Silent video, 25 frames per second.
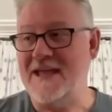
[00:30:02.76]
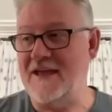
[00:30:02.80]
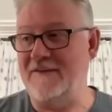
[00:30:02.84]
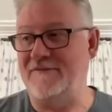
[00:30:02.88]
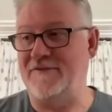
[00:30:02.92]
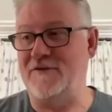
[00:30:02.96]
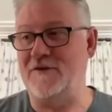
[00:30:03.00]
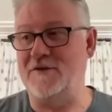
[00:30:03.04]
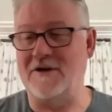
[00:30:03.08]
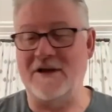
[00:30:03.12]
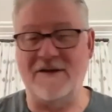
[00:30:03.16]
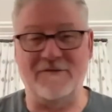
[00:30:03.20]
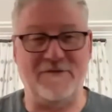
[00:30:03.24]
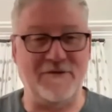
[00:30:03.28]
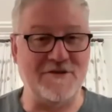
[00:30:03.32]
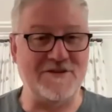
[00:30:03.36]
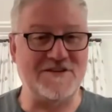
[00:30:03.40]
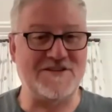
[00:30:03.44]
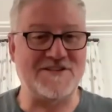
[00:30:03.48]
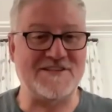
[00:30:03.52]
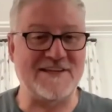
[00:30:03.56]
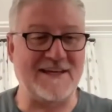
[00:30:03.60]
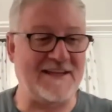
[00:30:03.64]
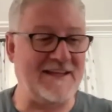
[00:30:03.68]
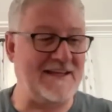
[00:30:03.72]
you're
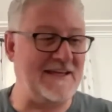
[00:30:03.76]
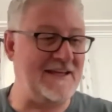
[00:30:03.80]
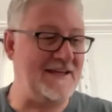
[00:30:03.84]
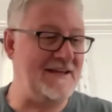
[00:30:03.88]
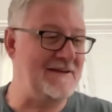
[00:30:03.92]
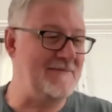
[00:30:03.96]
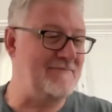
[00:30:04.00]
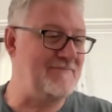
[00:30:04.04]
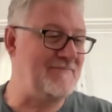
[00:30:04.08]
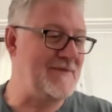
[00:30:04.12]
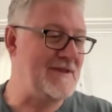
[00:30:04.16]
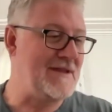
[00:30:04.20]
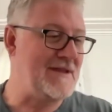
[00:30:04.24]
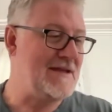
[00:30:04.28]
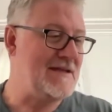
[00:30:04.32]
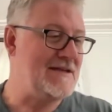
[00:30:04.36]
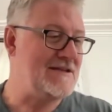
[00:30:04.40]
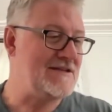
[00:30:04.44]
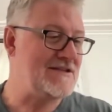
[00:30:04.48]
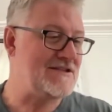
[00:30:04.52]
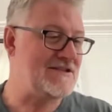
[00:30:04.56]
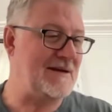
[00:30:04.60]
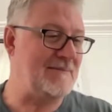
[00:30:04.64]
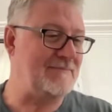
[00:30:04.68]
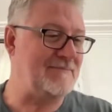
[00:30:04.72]
selling
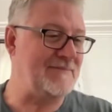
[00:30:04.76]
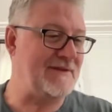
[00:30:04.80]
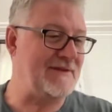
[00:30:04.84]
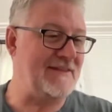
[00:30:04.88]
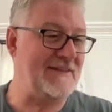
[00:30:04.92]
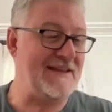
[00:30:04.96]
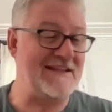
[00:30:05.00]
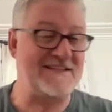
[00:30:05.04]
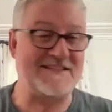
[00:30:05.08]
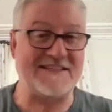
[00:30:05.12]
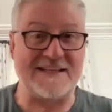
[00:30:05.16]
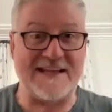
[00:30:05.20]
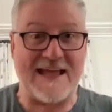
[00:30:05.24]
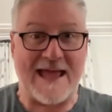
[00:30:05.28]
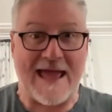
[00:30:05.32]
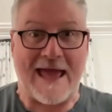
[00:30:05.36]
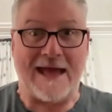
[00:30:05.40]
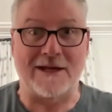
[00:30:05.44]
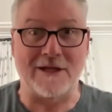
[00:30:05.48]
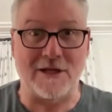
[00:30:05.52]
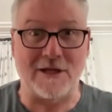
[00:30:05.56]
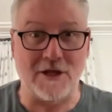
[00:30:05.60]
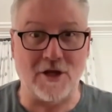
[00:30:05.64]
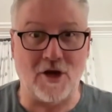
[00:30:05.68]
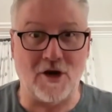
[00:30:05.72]
something that's an
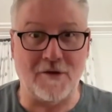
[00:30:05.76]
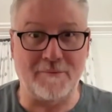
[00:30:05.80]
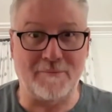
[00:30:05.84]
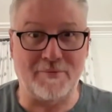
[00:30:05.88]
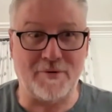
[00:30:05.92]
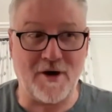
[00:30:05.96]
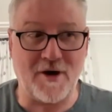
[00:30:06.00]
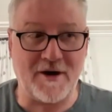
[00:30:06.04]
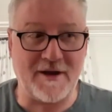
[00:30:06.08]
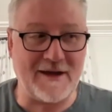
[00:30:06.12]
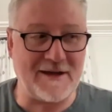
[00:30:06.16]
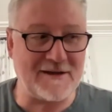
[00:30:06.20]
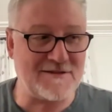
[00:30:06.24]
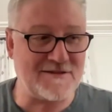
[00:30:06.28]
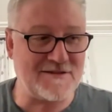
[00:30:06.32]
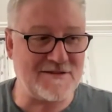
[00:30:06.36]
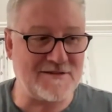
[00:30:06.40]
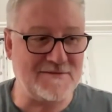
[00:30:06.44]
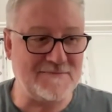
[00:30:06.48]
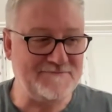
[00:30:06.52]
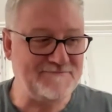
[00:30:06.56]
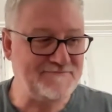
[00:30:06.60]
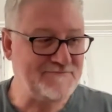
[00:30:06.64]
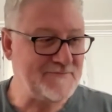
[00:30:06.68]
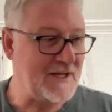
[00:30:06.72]
analog product,
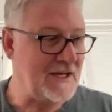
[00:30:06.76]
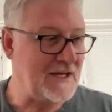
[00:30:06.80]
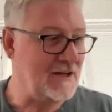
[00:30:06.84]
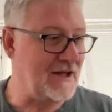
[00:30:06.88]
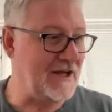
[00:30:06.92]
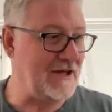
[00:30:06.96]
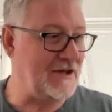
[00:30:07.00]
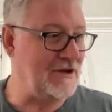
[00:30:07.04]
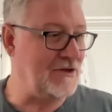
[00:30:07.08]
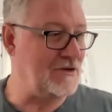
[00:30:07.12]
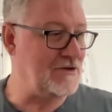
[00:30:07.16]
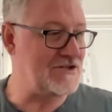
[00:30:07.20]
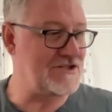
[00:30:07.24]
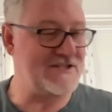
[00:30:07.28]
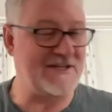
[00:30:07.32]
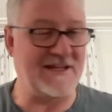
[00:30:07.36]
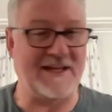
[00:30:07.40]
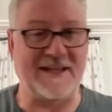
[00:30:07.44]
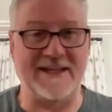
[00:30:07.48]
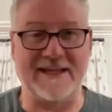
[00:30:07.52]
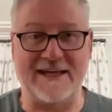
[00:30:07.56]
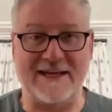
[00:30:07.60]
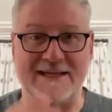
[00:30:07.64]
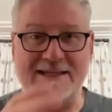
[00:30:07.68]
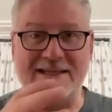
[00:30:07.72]
like you're
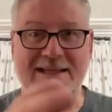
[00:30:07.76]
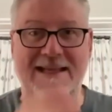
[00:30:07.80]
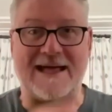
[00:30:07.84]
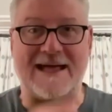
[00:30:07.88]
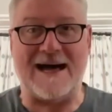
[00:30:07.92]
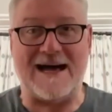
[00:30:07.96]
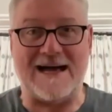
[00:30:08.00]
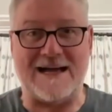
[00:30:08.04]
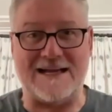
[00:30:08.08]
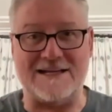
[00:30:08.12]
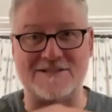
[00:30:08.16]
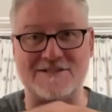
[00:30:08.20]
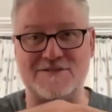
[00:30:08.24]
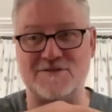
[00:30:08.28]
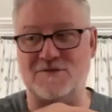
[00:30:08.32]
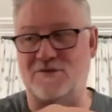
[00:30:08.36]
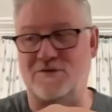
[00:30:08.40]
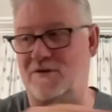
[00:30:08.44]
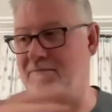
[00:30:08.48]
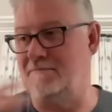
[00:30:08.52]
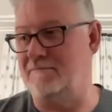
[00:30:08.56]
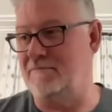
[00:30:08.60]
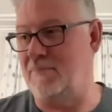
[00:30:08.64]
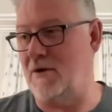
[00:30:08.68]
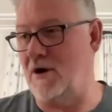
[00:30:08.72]
selling a glass or
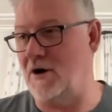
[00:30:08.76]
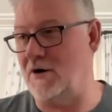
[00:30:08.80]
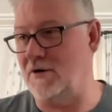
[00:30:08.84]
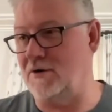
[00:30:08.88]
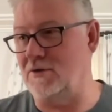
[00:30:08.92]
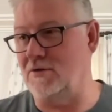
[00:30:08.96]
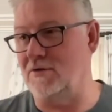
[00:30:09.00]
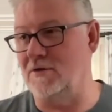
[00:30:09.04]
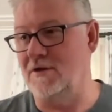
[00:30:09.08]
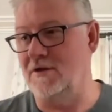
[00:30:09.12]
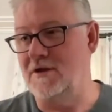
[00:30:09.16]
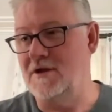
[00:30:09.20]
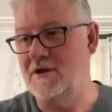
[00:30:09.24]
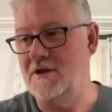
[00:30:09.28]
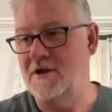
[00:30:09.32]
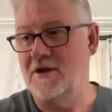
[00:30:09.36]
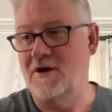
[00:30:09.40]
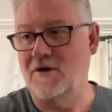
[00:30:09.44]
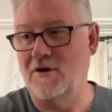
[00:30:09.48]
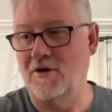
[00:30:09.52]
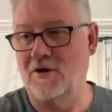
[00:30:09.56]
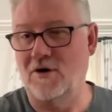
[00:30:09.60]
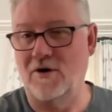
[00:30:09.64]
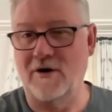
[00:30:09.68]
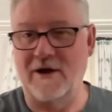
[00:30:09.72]
a bottle
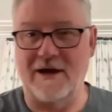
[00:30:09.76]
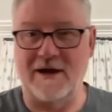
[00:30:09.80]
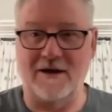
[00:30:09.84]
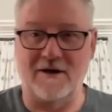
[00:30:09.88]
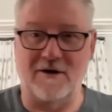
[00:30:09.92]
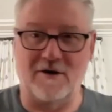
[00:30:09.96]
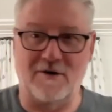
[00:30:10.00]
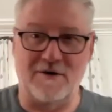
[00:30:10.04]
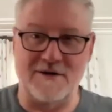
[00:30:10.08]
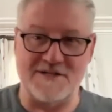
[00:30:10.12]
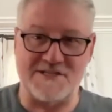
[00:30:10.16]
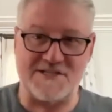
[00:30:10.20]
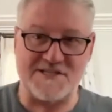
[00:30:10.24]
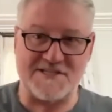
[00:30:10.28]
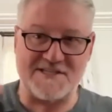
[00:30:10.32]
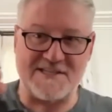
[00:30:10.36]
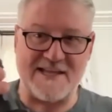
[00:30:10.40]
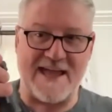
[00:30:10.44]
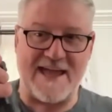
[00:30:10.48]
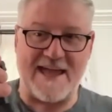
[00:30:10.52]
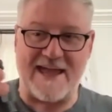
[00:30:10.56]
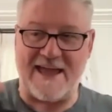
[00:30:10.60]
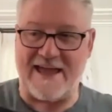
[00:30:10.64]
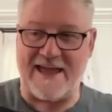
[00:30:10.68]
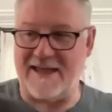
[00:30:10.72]
or a
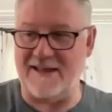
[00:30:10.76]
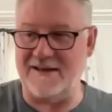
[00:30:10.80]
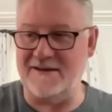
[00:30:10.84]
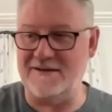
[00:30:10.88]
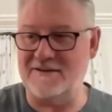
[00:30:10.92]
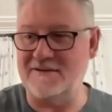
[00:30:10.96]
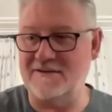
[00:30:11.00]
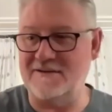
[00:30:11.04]
stand,